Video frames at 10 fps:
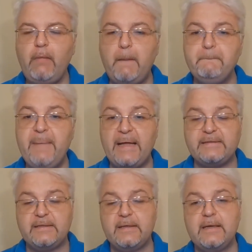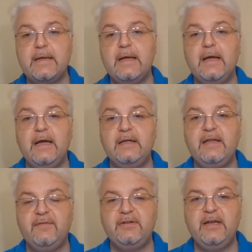But
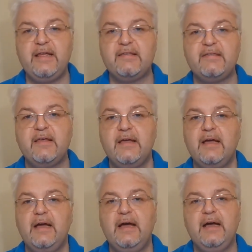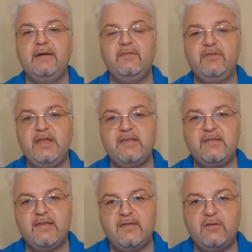nevertheless,
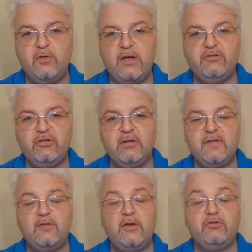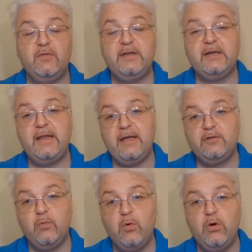this situation, the situation of a
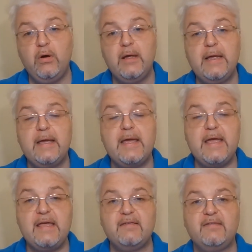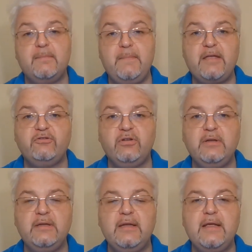declared war, is
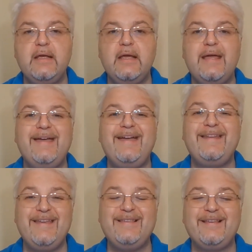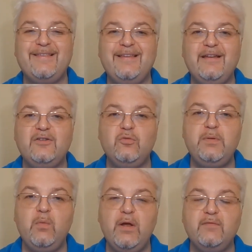mentioned and is considered to be
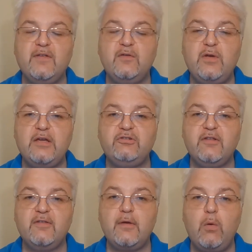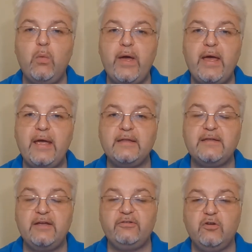one of the situations where
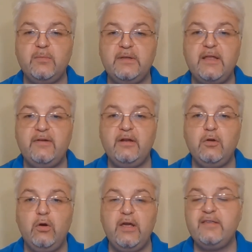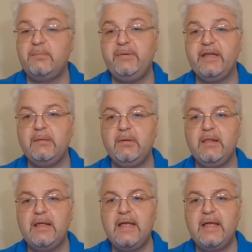international humanitarian law is applicable.